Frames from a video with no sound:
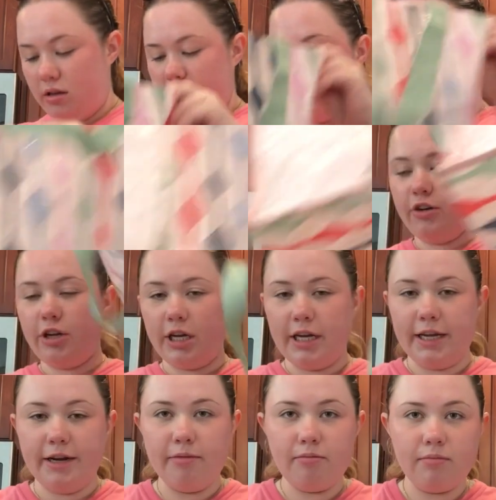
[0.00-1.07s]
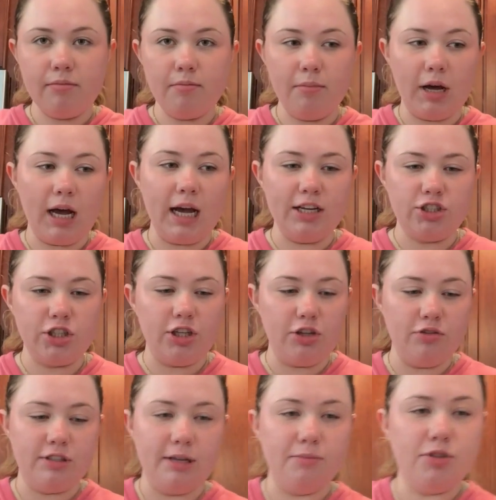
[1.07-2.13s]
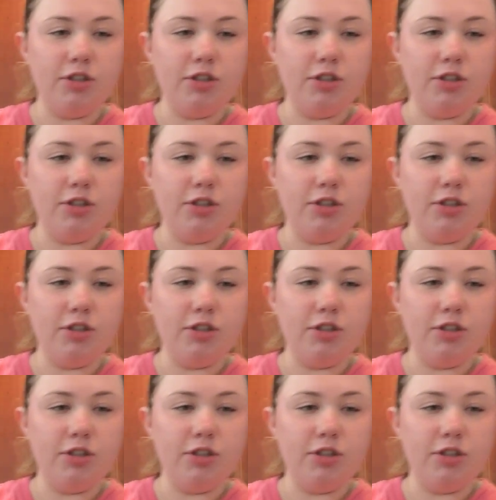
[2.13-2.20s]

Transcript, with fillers: They're still good, but I should use them